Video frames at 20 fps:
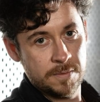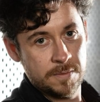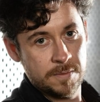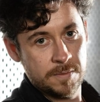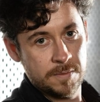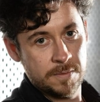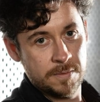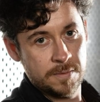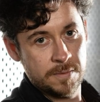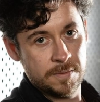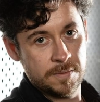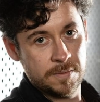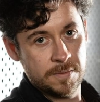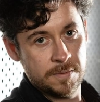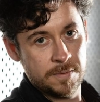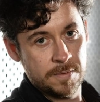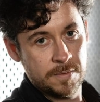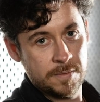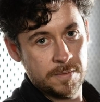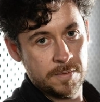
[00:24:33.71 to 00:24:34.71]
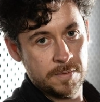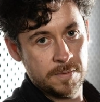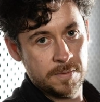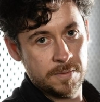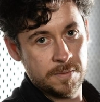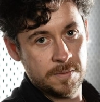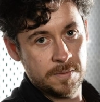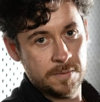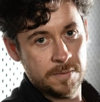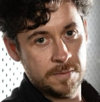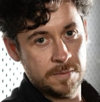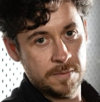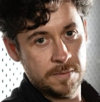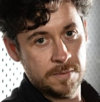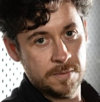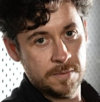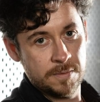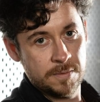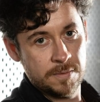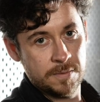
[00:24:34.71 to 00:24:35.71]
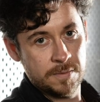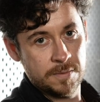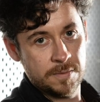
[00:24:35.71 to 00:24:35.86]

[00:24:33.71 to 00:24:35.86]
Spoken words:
The person shown says nothing.